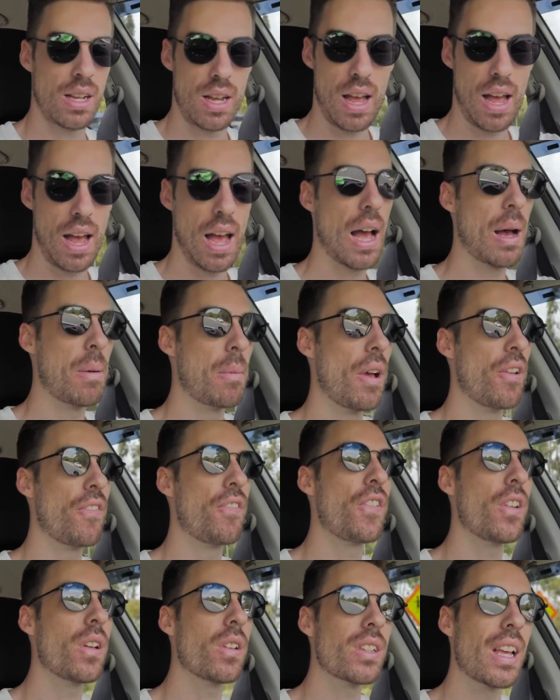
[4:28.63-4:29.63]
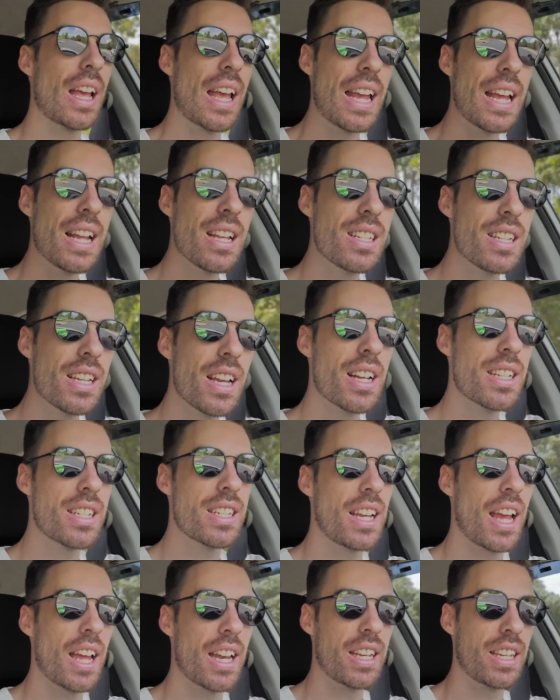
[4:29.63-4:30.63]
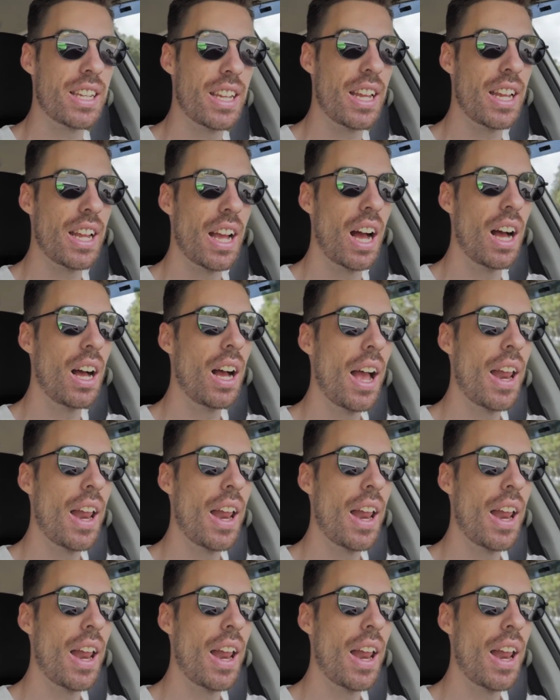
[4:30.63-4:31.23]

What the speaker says: It feels easier to get in gear,